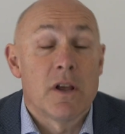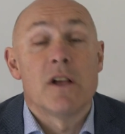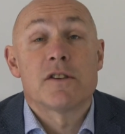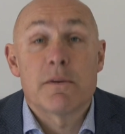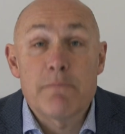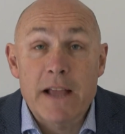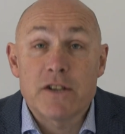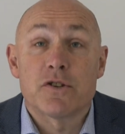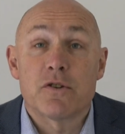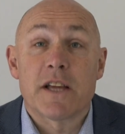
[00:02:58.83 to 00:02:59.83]
So make
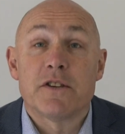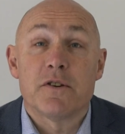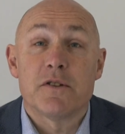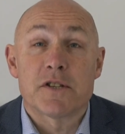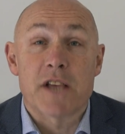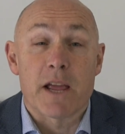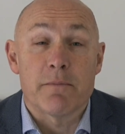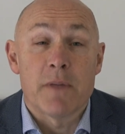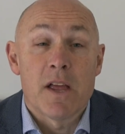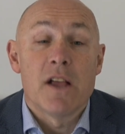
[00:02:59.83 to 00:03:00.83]
sure they do the
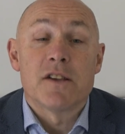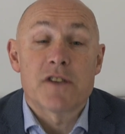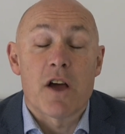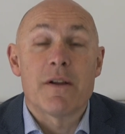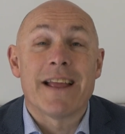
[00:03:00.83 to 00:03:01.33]
same. So